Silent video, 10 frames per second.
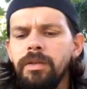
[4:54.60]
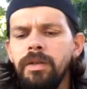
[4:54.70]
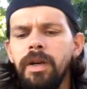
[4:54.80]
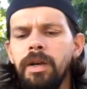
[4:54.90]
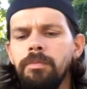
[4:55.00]

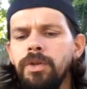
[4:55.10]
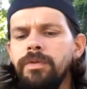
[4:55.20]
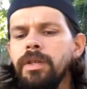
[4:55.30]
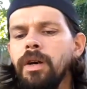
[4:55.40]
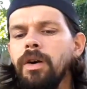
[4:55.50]
Alright,
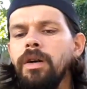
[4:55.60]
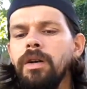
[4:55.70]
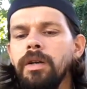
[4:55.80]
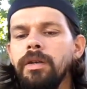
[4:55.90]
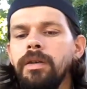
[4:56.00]
moving
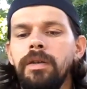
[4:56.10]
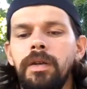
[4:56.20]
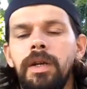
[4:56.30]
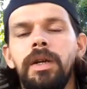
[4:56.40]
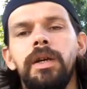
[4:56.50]
on.
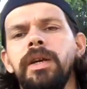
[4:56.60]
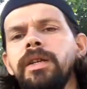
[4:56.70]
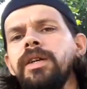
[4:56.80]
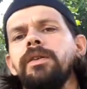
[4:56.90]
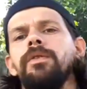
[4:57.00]

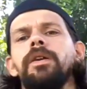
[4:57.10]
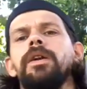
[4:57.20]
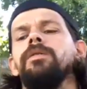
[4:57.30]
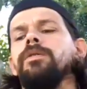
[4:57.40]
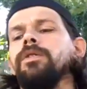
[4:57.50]
Entei raid
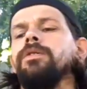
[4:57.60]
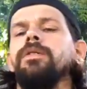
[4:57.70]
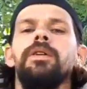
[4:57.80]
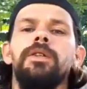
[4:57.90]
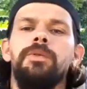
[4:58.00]

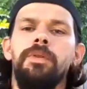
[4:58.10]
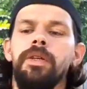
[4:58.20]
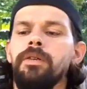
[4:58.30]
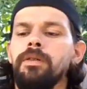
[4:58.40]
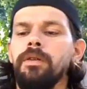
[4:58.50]
counters
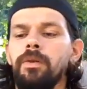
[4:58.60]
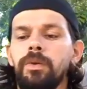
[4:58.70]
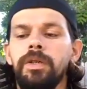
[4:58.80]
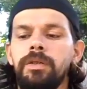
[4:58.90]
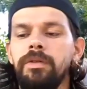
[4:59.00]
explained,
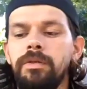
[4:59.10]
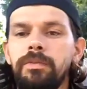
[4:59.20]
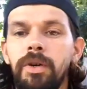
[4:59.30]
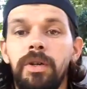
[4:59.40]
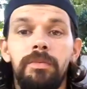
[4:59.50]
according to
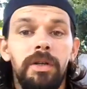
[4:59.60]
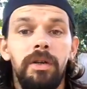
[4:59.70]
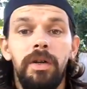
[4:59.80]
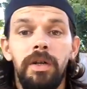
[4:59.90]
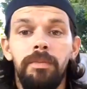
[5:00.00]

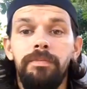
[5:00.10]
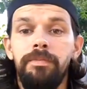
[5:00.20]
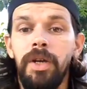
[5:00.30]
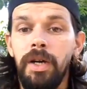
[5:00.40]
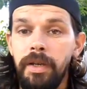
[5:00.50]

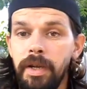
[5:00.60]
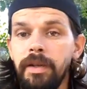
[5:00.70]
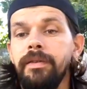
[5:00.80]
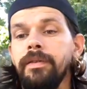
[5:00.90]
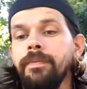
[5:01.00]

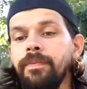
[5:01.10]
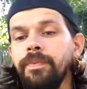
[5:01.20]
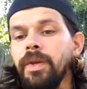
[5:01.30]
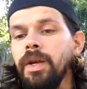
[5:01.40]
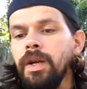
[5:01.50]
PokemonGoHub.net.
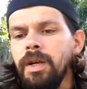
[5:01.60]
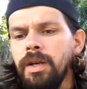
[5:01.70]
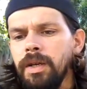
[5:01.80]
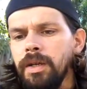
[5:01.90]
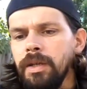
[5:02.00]

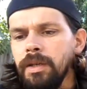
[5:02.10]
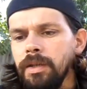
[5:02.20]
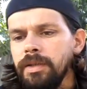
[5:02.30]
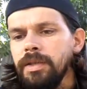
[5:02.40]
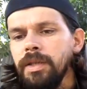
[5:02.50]

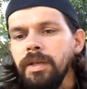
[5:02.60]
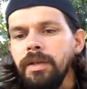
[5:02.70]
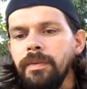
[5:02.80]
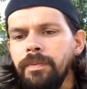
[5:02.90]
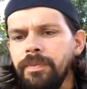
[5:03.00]
Let's see.
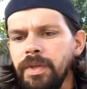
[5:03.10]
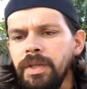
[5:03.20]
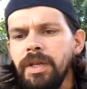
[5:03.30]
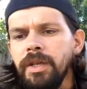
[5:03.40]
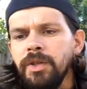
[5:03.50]

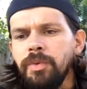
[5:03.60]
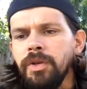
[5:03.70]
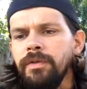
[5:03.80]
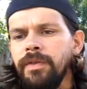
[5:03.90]
Entei is pure